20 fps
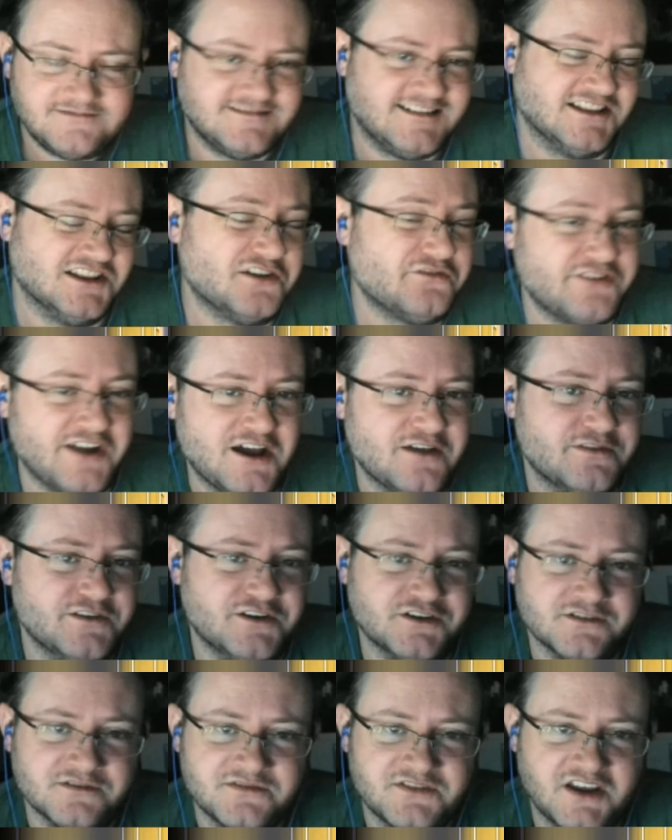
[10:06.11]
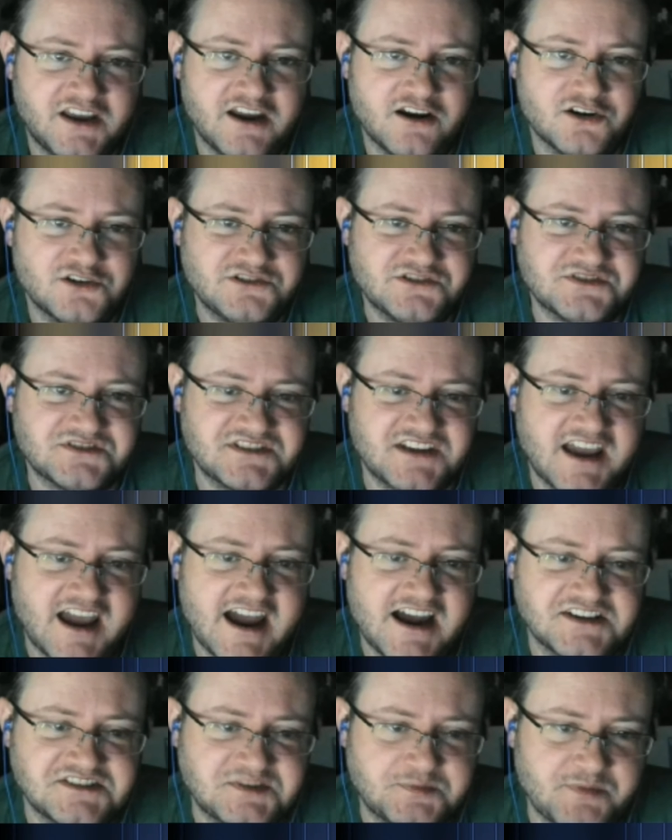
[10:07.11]
I love how the characters
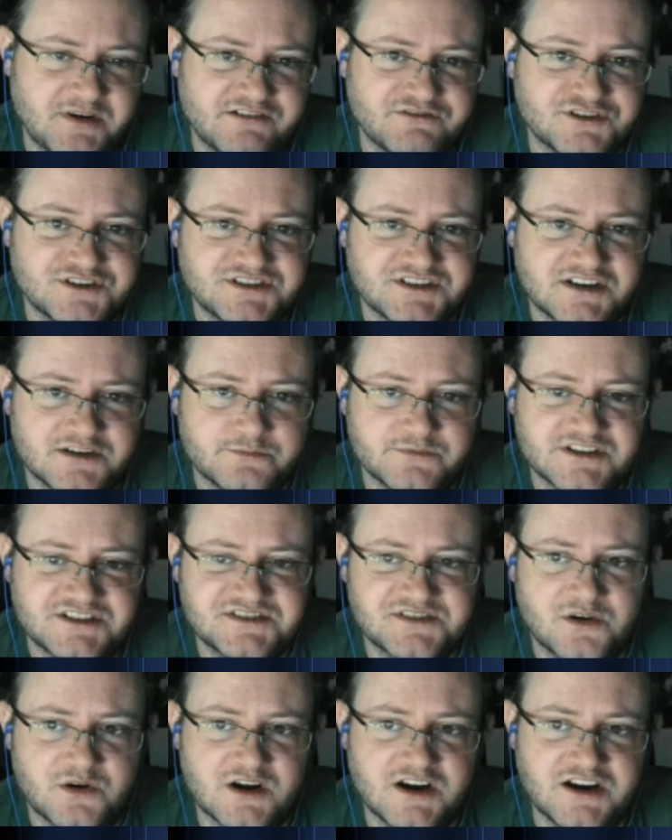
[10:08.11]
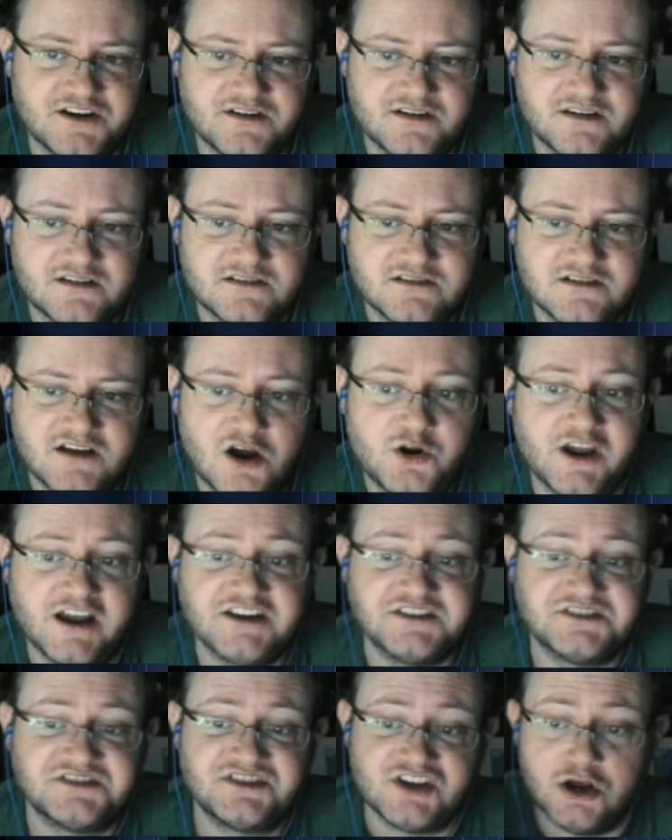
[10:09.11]
gasp every time. That's great.
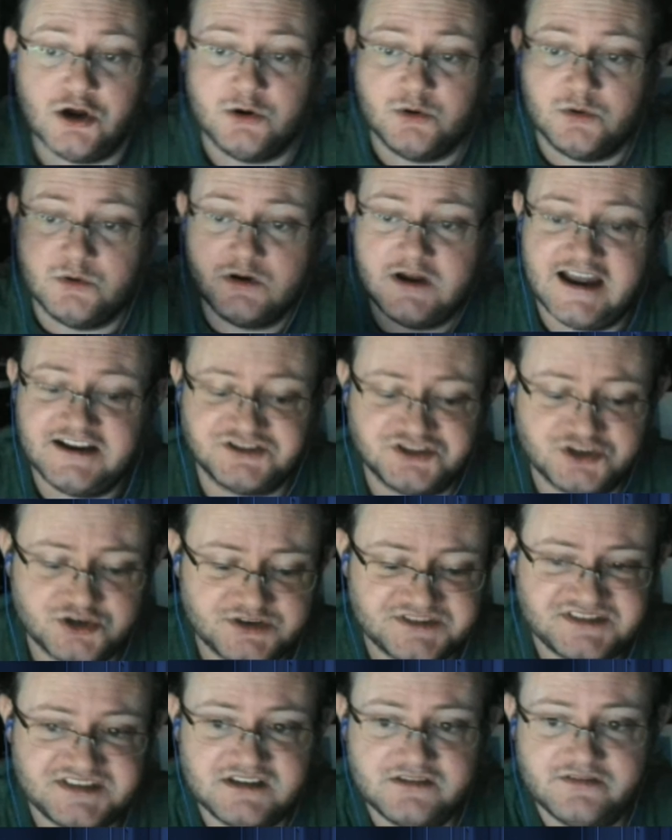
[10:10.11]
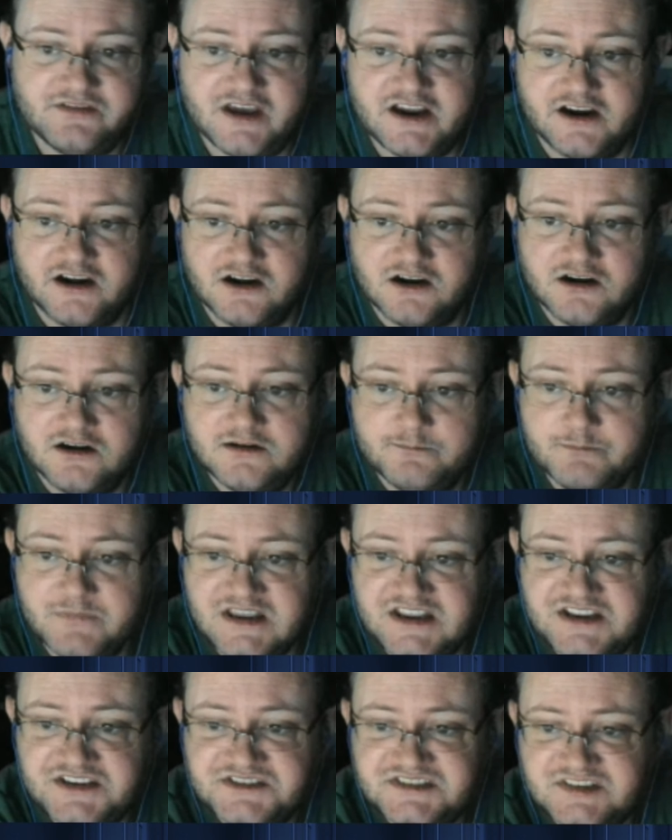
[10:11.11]
Okay, so, as you can see there,
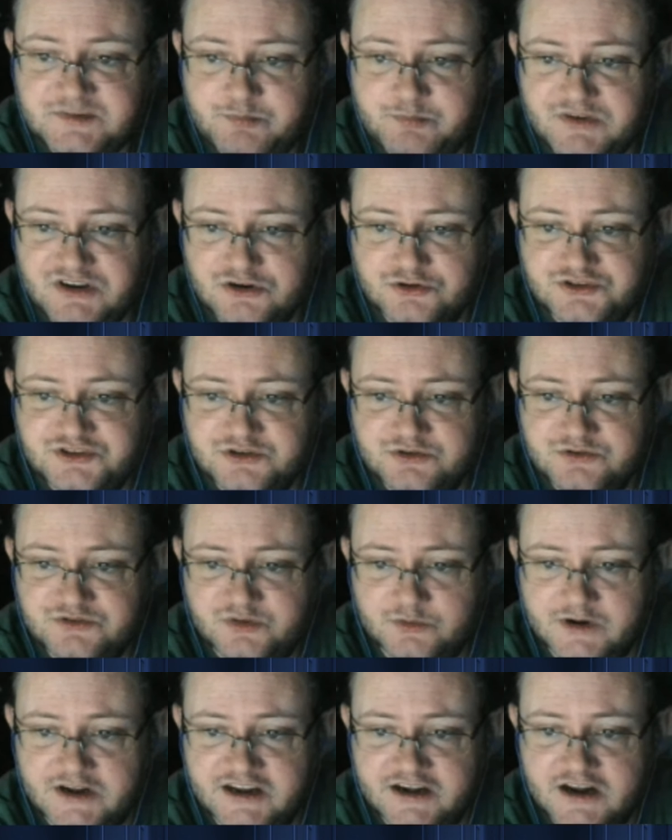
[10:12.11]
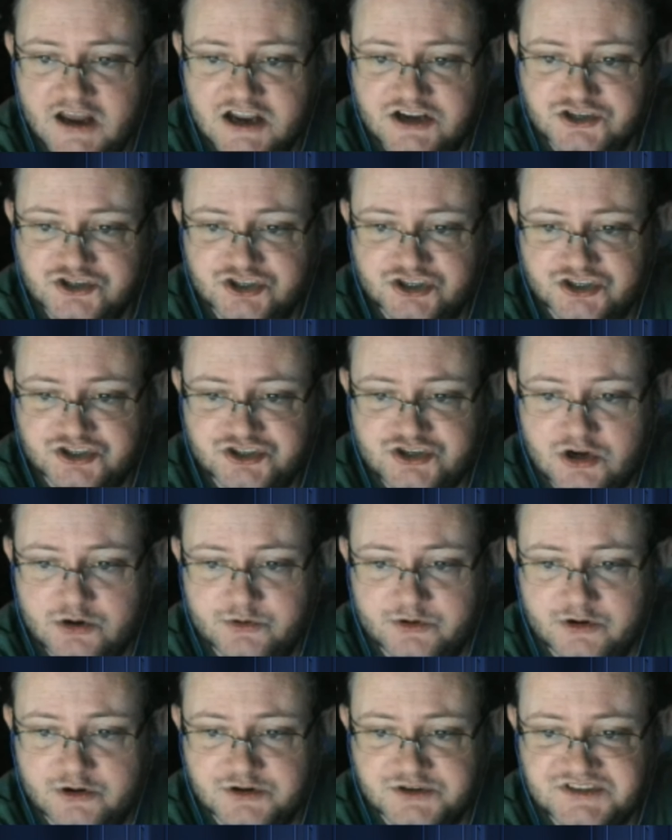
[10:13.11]
Mean Spear 229 just
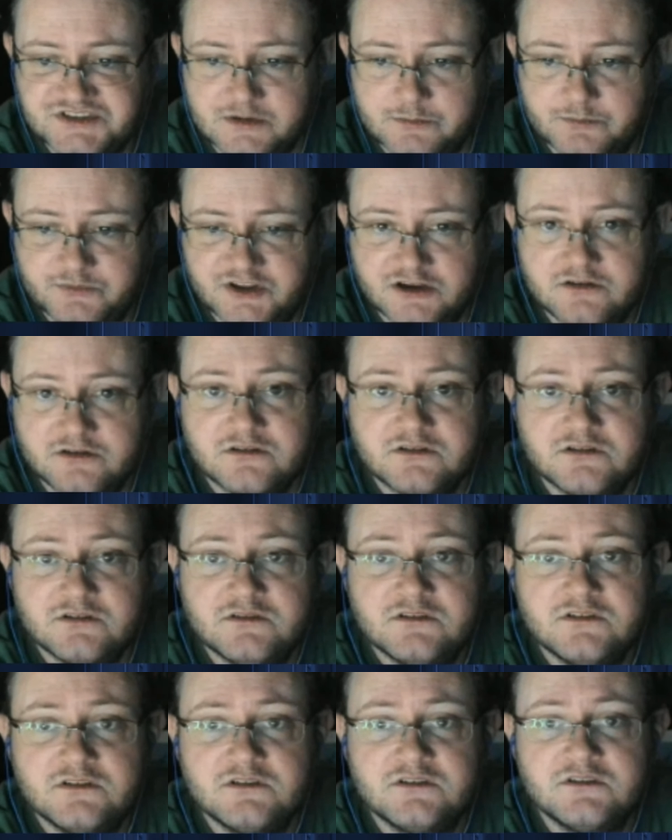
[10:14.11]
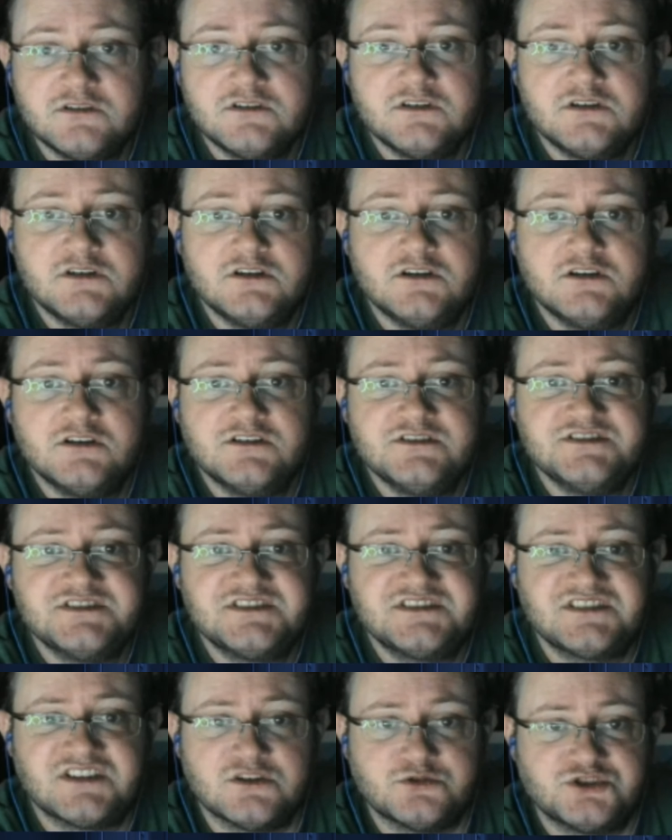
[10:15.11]
showed her something.
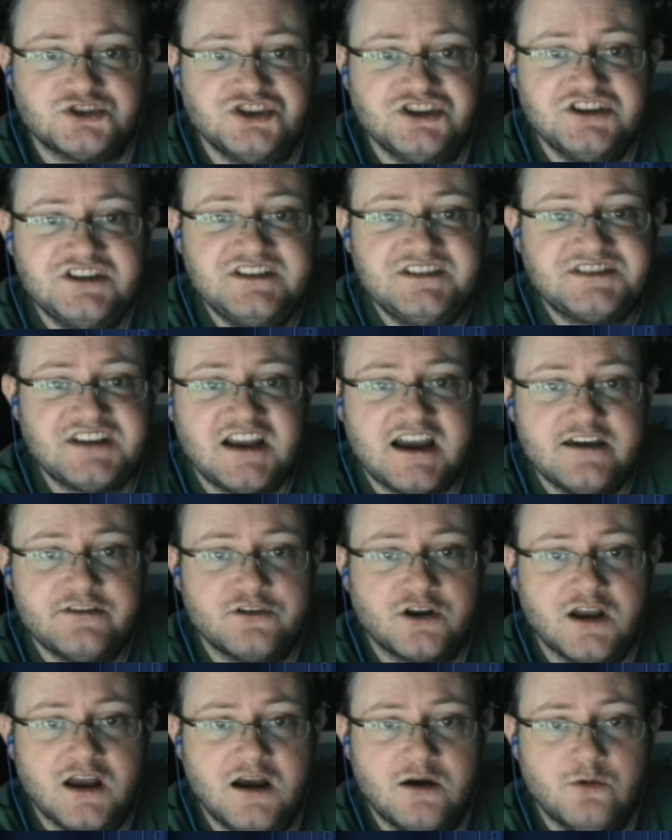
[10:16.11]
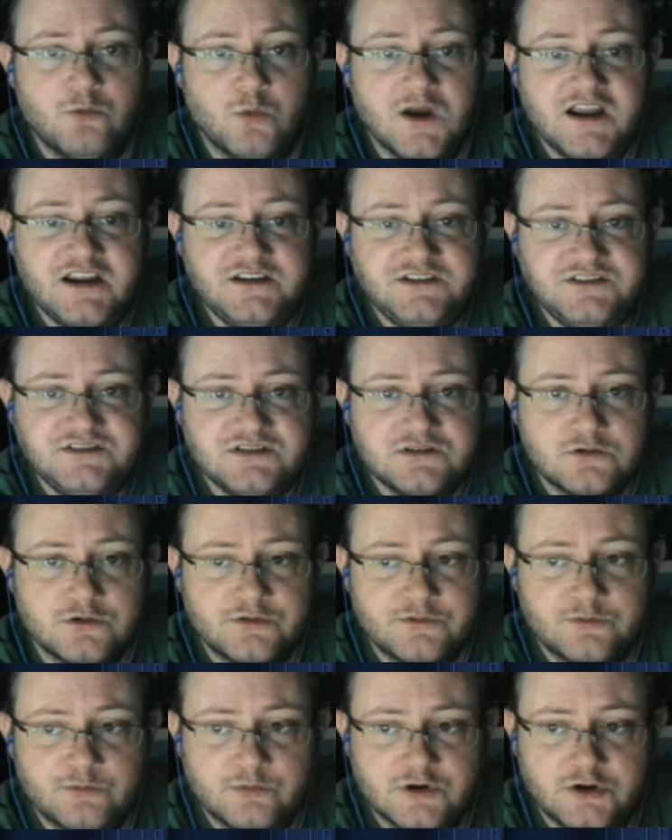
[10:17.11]
So, she's either got white
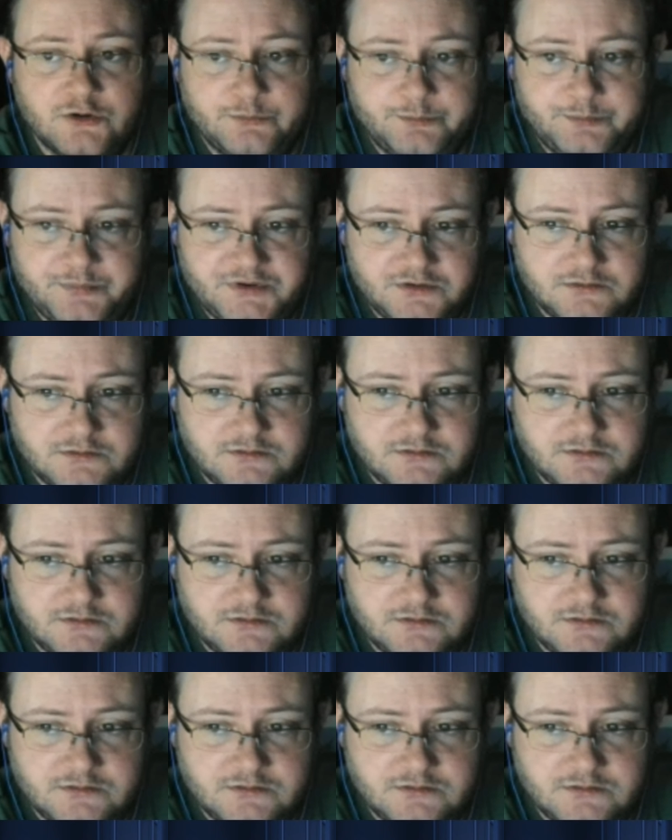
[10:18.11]
or the rope.